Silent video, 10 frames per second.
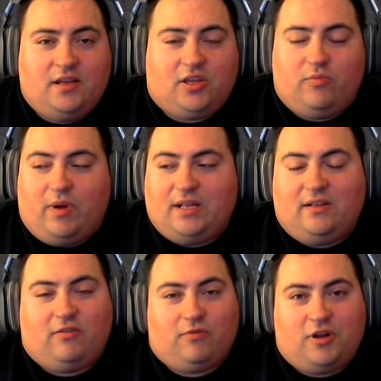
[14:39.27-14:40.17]
You might
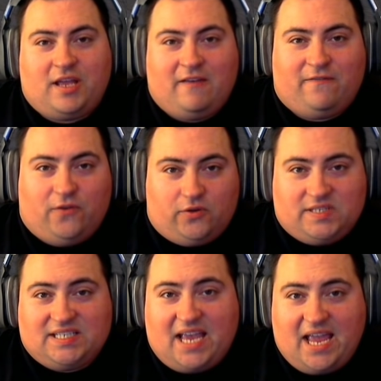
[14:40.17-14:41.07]
need to run a full
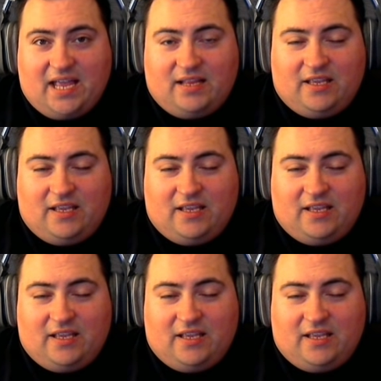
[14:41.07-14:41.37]
scan